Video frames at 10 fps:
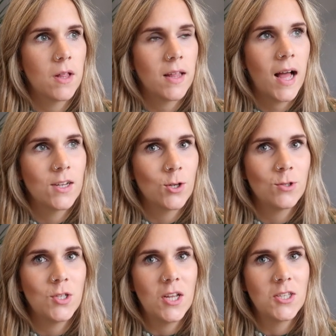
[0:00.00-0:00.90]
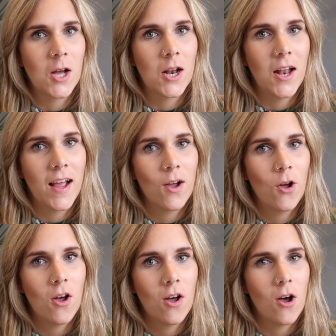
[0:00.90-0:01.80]
with other adults, you need to kind of like
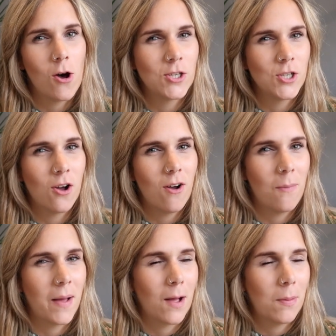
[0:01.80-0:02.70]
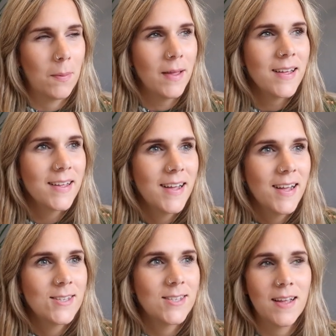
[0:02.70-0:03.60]
harden your heart back up a bit,
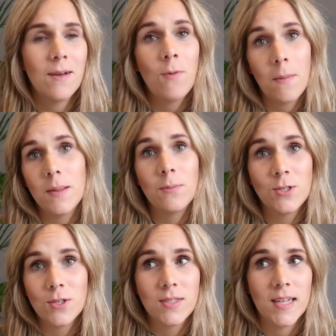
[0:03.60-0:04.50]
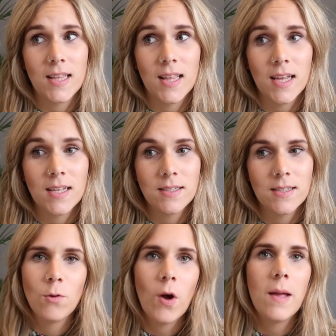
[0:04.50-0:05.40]
so that when people do say things,
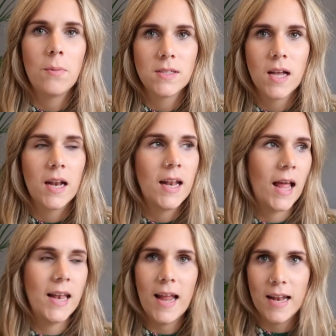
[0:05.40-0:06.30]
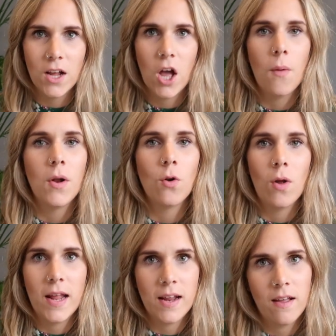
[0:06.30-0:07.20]
you're able to kind of like let it go and
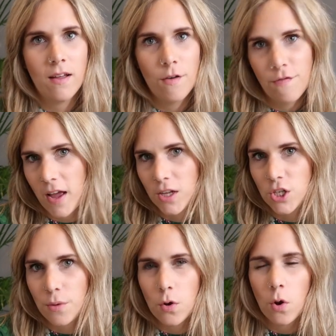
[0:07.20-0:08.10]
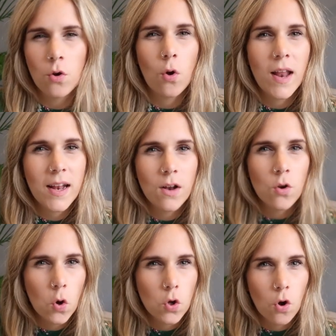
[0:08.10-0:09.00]
not let it affect you and not let it
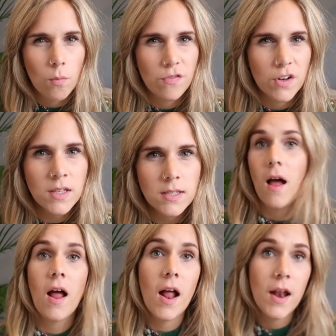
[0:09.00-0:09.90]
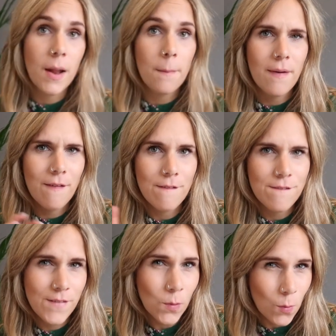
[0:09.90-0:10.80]
knock your confidence. And number
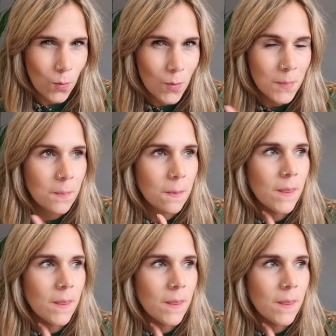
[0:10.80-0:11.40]
four